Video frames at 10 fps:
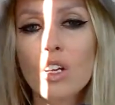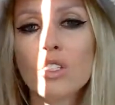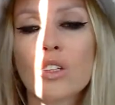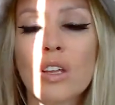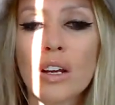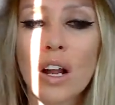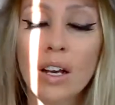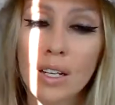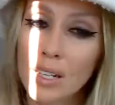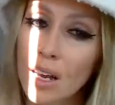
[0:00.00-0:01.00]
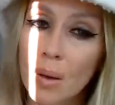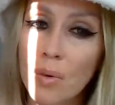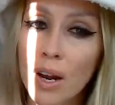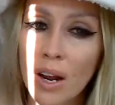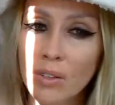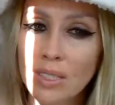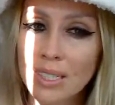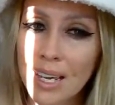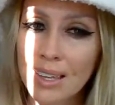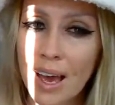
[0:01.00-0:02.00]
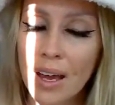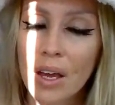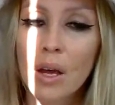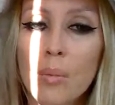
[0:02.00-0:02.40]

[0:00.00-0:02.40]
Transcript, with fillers: So they're not going to come right out and say that.